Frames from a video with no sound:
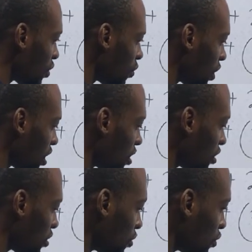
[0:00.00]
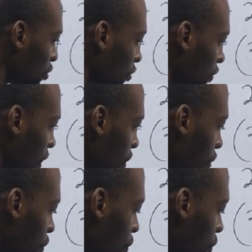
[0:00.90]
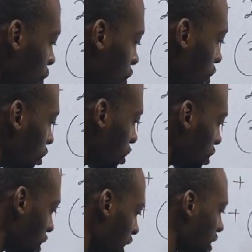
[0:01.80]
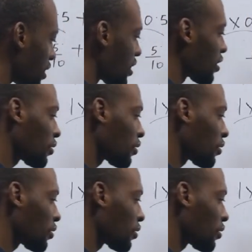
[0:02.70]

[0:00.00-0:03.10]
1 over 2s.